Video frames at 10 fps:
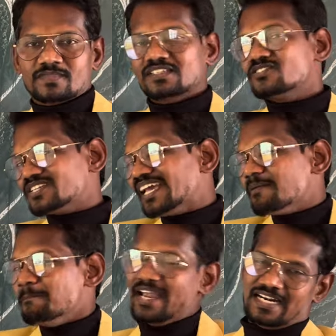
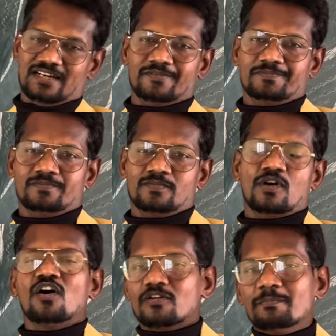Stamen
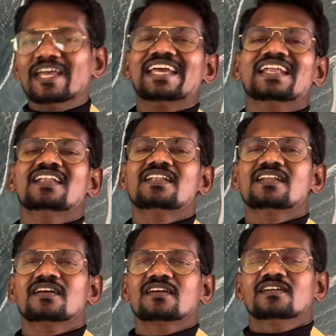or
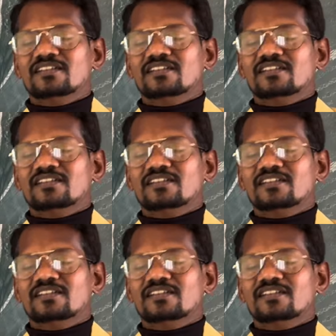male